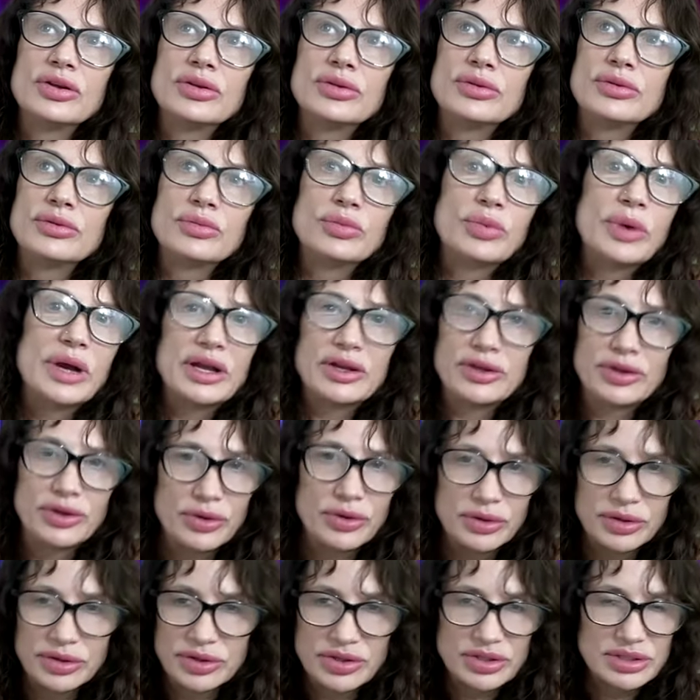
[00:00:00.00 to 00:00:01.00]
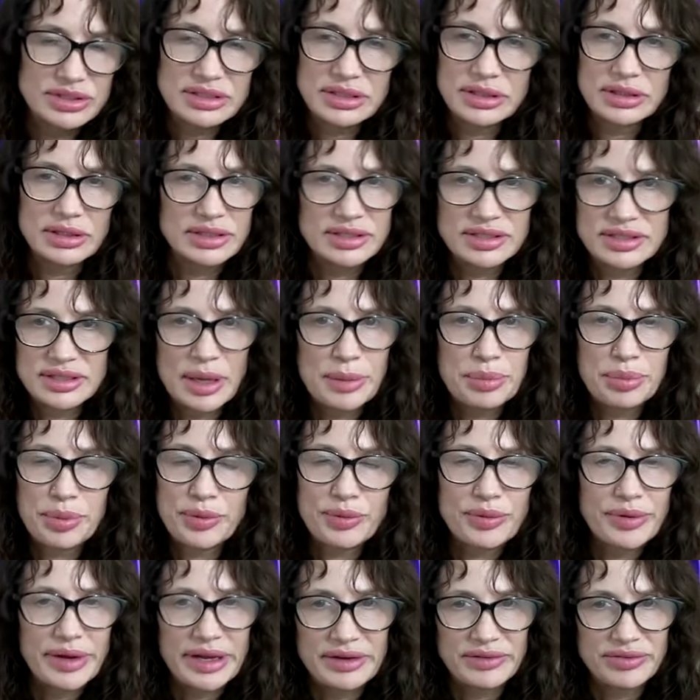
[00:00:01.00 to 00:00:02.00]
where you're just going to
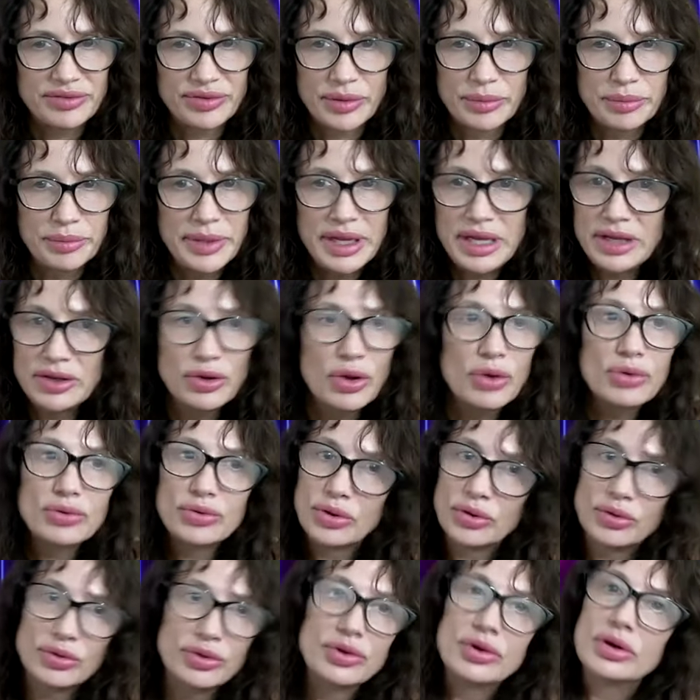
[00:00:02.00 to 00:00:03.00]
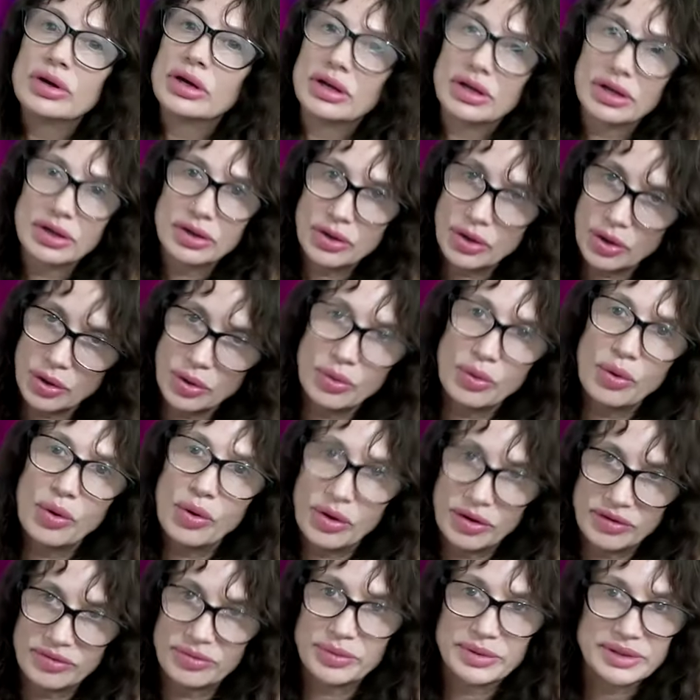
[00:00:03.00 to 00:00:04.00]
separate from me. No, you're going to go
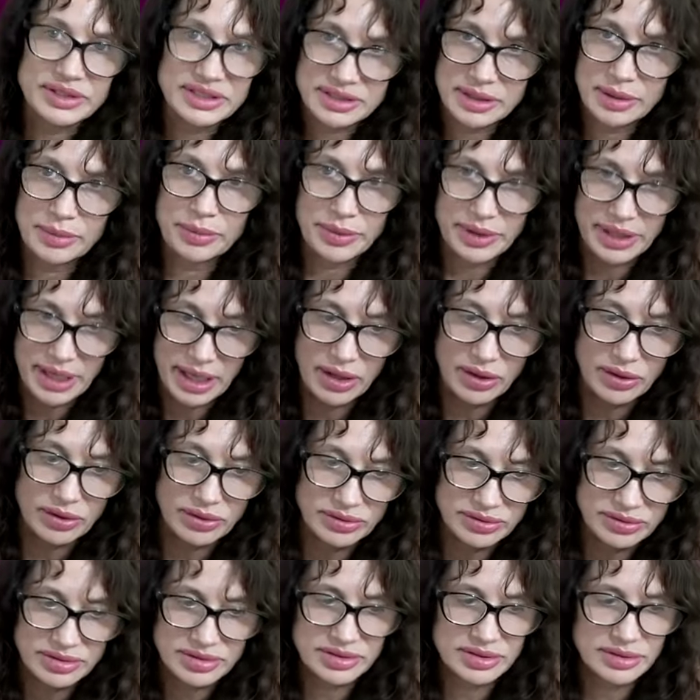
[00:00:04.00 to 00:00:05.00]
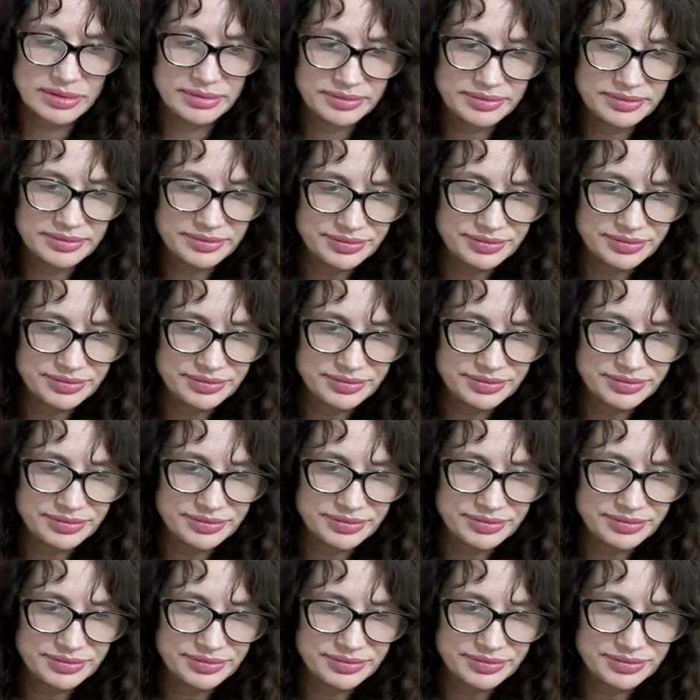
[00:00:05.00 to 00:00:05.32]
off with someone else.